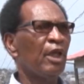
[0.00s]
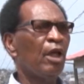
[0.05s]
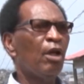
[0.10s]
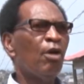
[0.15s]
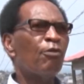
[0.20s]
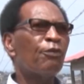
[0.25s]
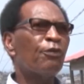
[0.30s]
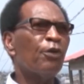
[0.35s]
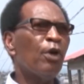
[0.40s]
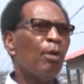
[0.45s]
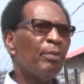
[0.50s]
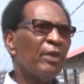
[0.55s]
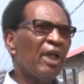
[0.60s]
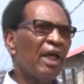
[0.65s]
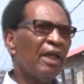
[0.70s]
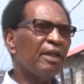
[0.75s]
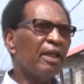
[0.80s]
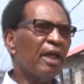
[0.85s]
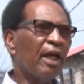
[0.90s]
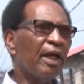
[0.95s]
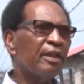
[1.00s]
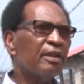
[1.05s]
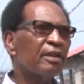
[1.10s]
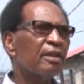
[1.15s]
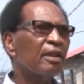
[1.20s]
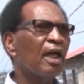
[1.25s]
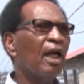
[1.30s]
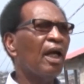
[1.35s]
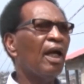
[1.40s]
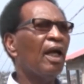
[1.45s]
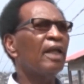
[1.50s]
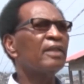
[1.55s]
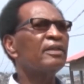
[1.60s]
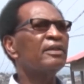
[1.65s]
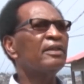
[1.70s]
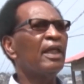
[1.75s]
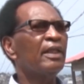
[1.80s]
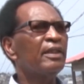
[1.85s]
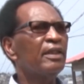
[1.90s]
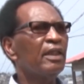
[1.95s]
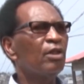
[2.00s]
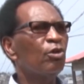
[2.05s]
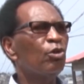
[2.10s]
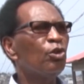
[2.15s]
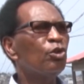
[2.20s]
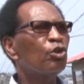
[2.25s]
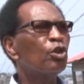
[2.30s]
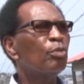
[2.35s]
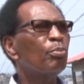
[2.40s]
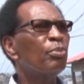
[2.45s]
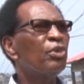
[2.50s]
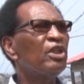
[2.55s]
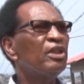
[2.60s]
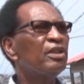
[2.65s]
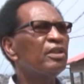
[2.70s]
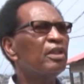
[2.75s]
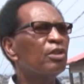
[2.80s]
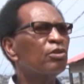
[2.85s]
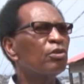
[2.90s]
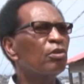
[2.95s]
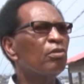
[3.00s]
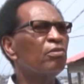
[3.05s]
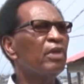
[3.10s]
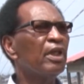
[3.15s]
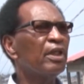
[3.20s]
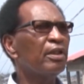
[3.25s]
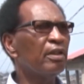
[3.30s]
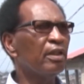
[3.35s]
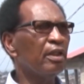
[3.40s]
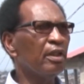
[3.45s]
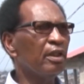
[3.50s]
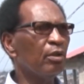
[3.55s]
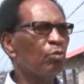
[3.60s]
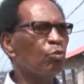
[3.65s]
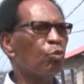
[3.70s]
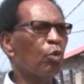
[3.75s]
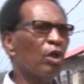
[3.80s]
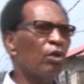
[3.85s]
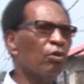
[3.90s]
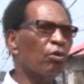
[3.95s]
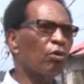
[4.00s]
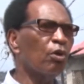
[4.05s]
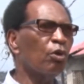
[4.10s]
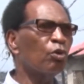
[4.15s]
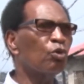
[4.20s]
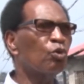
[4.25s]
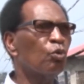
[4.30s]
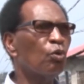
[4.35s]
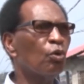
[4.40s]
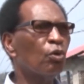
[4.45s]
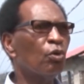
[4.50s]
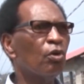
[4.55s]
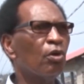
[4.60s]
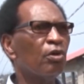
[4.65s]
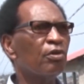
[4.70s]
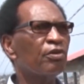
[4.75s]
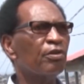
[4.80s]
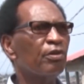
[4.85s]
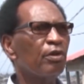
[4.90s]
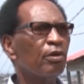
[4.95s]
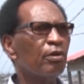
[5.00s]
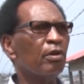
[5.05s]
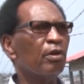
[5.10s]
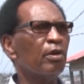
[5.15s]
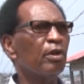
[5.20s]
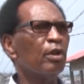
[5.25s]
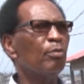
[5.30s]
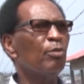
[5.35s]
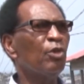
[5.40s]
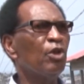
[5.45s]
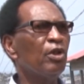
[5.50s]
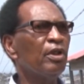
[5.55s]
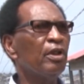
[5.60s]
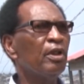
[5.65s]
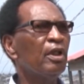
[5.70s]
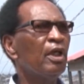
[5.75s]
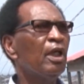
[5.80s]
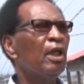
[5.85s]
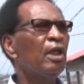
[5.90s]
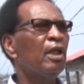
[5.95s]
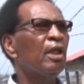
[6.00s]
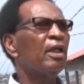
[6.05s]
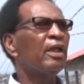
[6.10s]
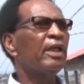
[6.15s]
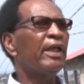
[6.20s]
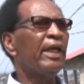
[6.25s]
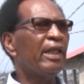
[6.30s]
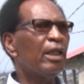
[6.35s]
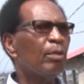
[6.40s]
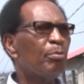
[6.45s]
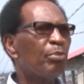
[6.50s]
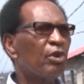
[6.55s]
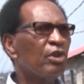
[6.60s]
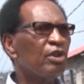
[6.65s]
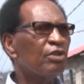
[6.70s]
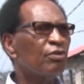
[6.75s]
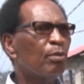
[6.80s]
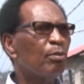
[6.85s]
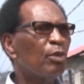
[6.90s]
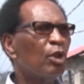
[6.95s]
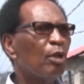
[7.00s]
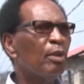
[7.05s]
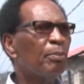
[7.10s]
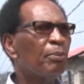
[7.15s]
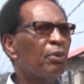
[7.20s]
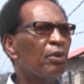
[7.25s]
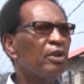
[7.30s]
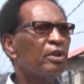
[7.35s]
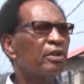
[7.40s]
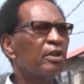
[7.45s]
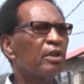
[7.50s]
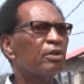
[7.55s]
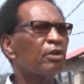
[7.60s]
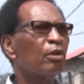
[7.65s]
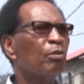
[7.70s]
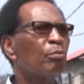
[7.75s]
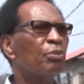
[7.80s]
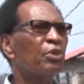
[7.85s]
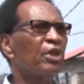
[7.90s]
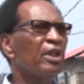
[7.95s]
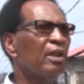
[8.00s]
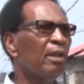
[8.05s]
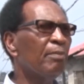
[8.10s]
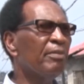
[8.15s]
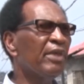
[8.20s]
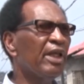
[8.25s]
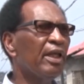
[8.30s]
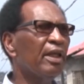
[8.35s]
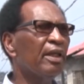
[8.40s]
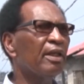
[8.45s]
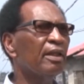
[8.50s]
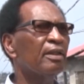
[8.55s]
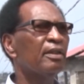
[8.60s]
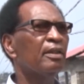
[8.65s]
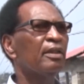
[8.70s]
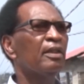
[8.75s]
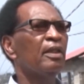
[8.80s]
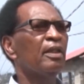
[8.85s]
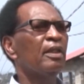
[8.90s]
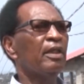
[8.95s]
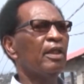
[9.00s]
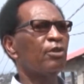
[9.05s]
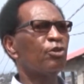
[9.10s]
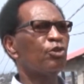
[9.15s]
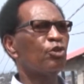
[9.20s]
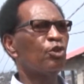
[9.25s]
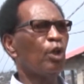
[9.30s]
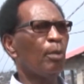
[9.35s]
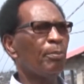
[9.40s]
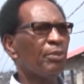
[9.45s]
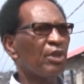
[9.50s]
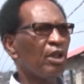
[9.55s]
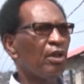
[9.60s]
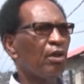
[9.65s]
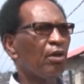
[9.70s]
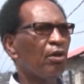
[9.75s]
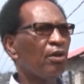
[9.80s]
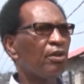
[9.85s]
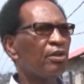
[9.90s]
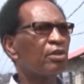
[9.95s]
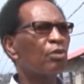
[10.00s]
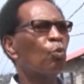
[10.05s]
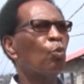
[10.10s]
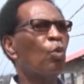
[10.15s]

From that night, I started going to the police station regularly. 1 o'clock, 2 o'clock, 3 o'clock in the morning, get the police from Lumley police station, bring them here, they'll stop the noise.